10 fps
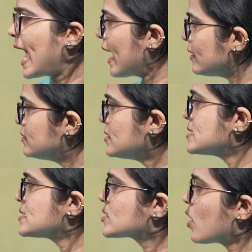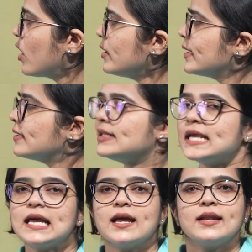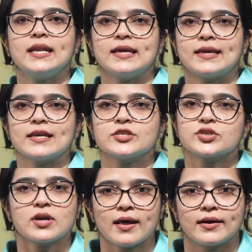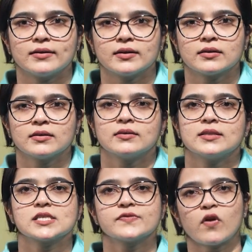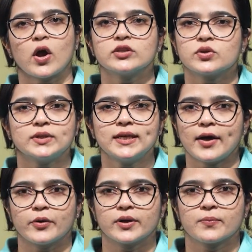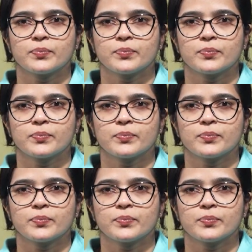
and this is called the leakage current that is flowing through the diode.